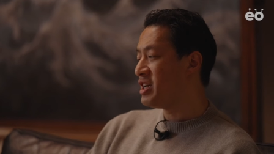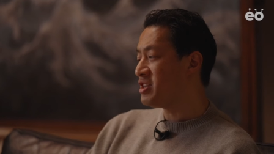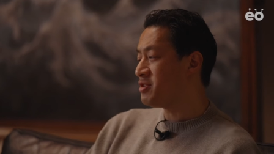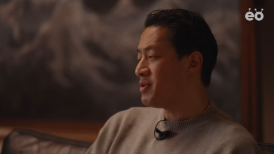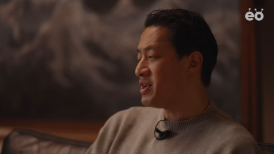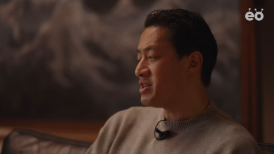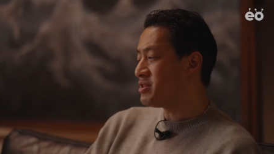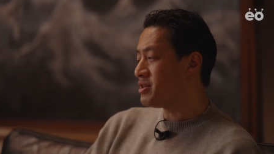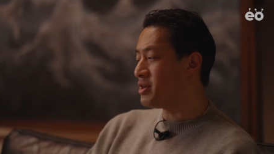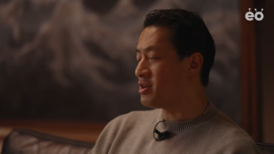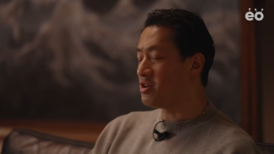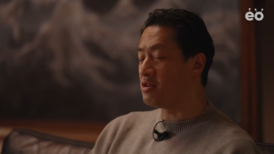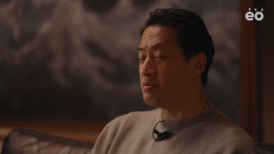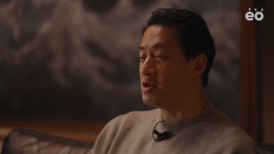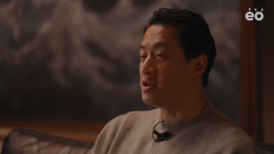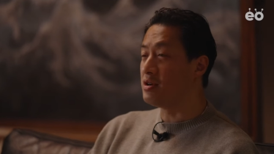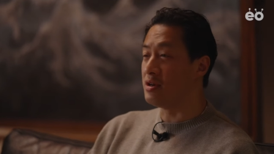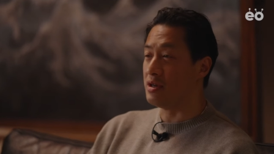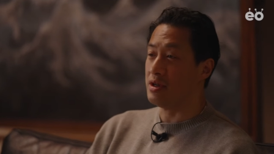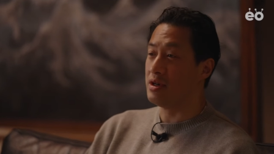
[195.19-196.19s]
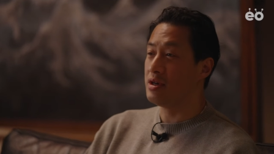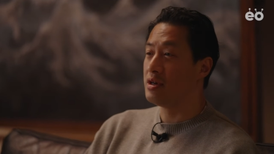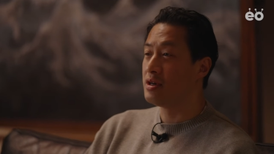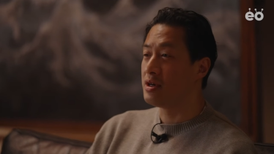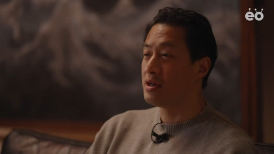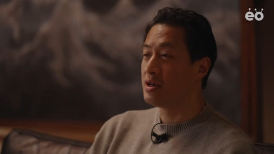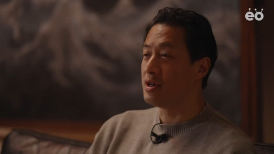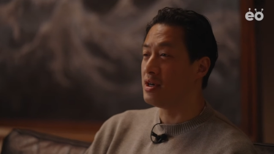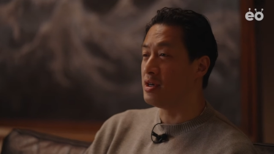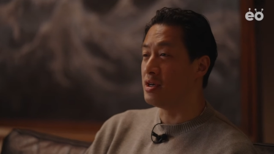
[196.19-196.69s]
It's basically community.
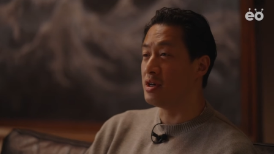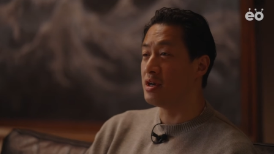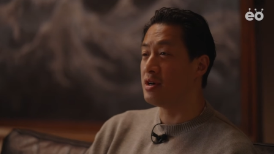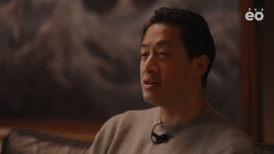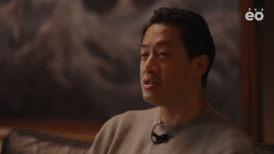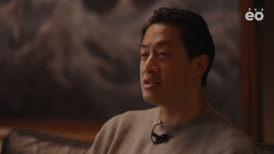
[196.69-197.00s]
You know,